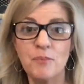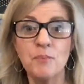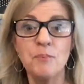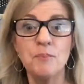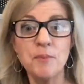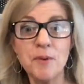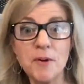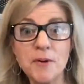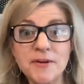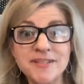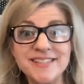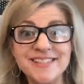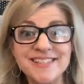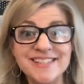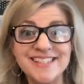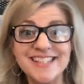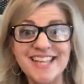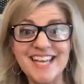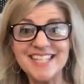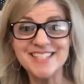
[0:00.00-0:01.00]

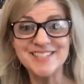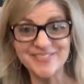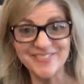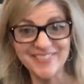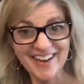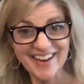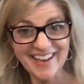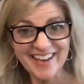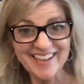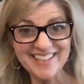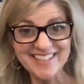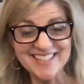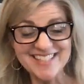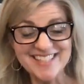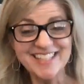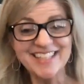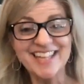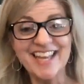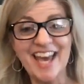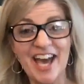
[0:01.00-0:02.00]
Books, that's right.
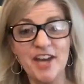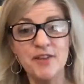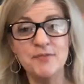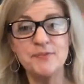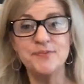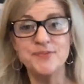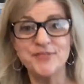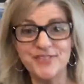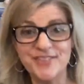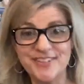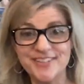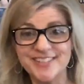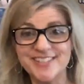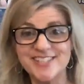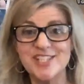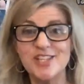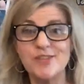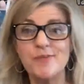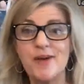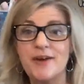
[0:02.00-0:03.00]
And they had
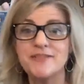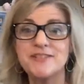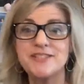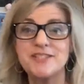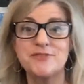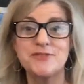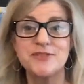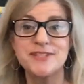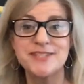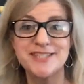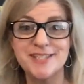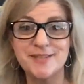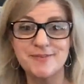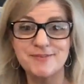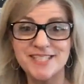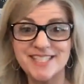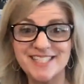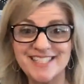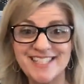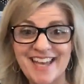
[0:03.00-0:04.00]
books about different
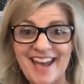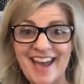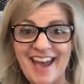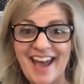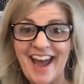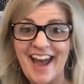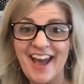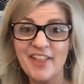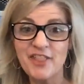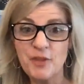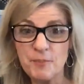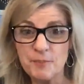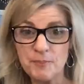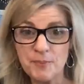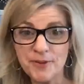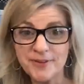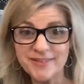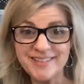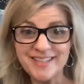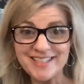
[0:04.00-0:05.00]
subjects. And the
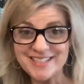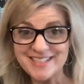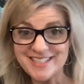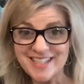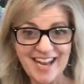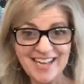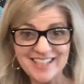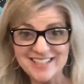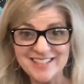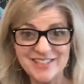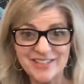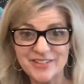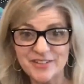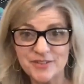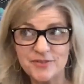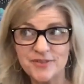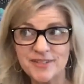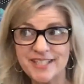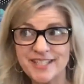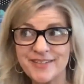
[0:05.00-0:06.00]
book that Jack started
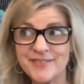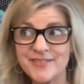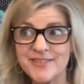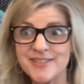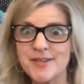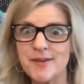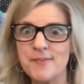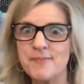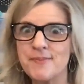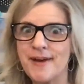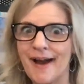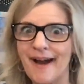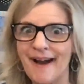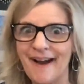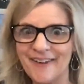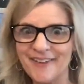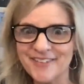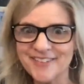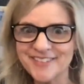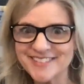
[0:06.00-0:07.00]
reading was
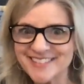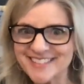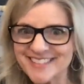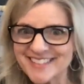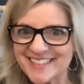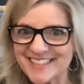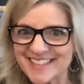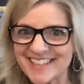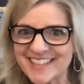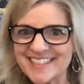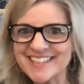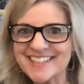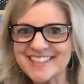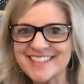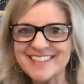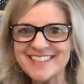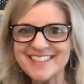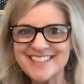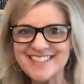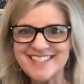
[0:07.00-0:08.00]
about
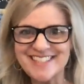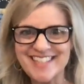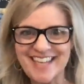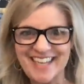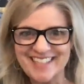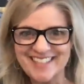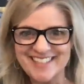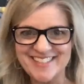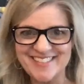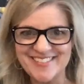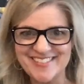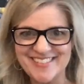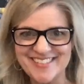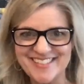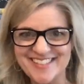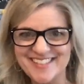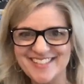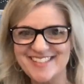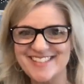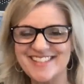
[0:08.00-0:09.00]

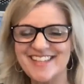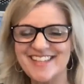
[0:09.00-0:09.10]
dinosaurs.